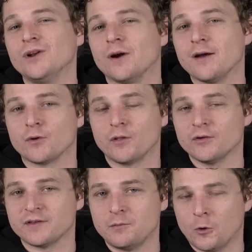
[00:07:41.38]
We don't have one of
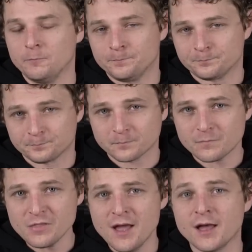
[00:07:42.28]
those anymore.
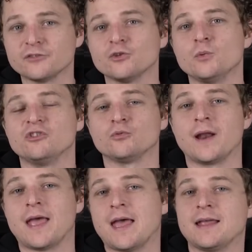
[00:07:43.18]
So we just
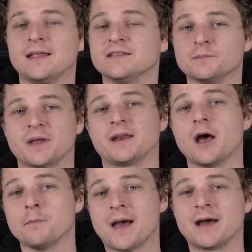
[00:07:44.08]
went ahead and zip tied it
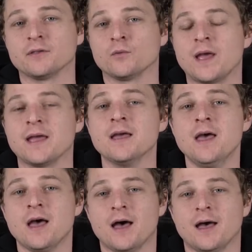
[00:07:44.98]
up out of the way
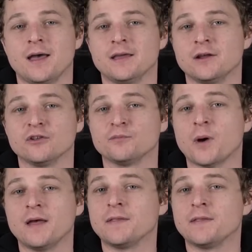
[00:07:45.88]
in a good spot.